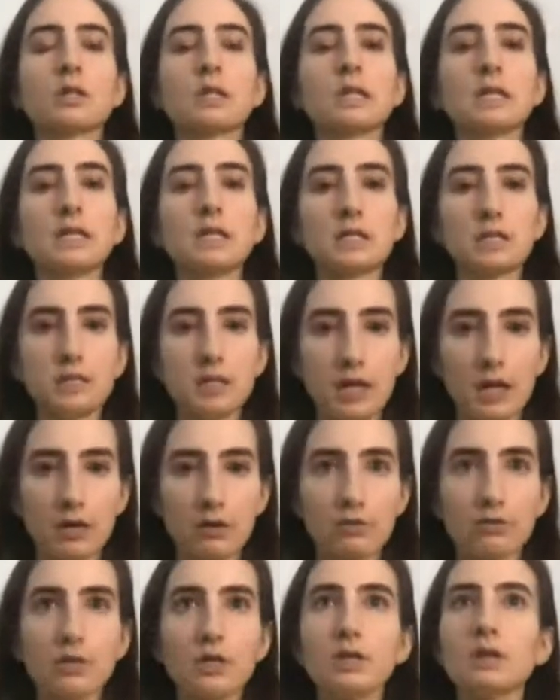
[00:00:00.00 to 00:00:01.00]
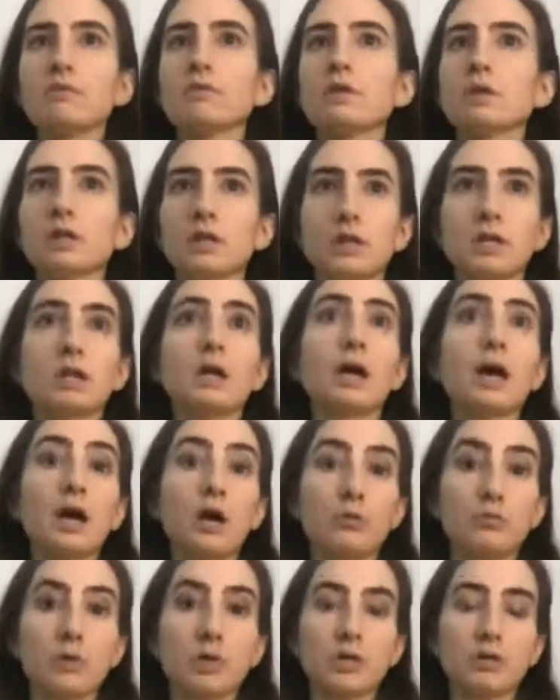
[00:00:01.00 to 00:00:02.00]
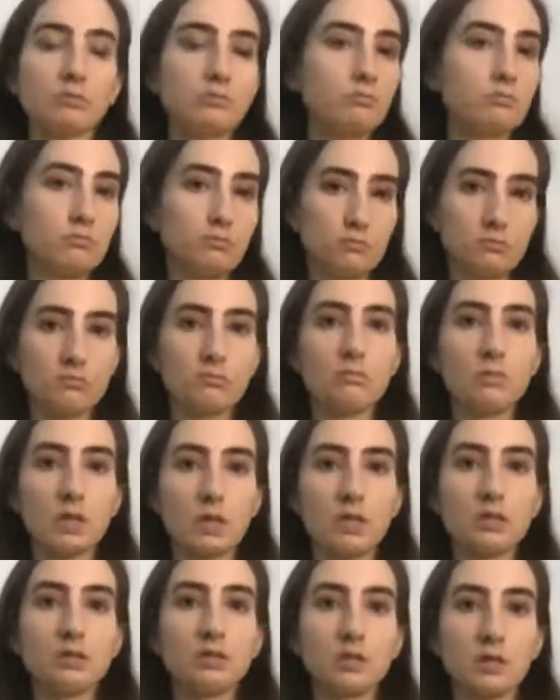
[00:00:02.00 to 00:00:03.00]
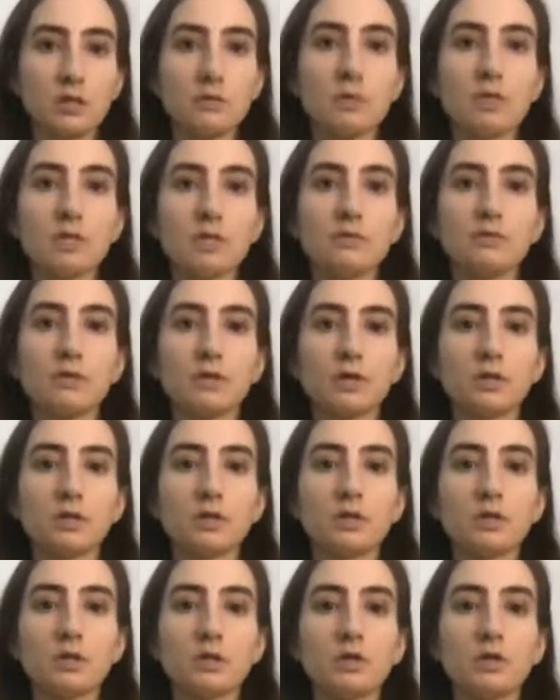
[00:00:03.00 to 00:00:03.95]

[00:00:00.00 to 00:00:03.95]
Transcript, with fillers: the integrity of the linea alba is going to be different.